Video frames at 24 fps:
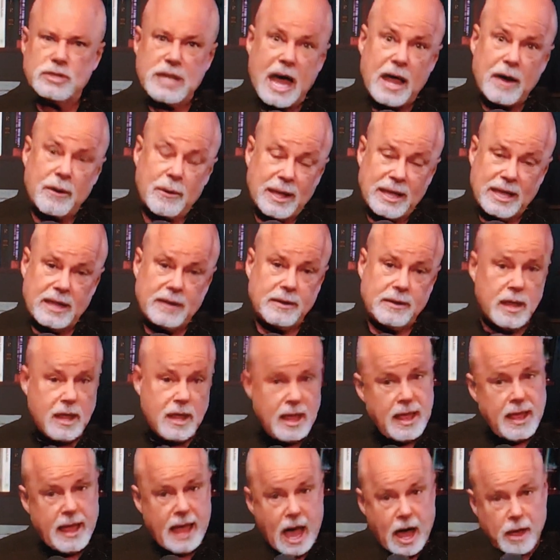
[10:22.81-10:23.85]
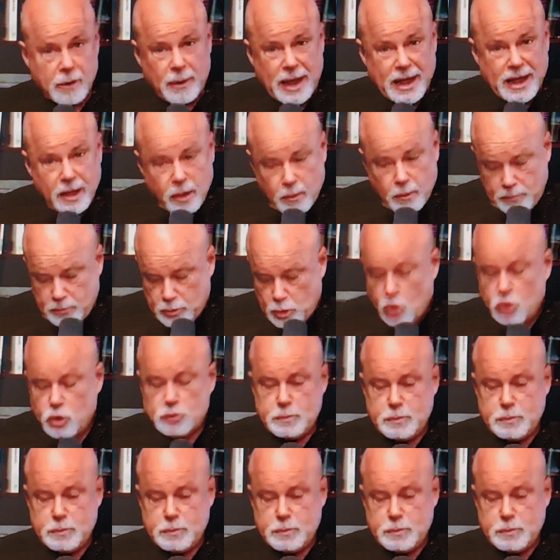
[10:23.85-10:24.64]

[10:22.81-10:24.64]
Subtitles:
How do I help those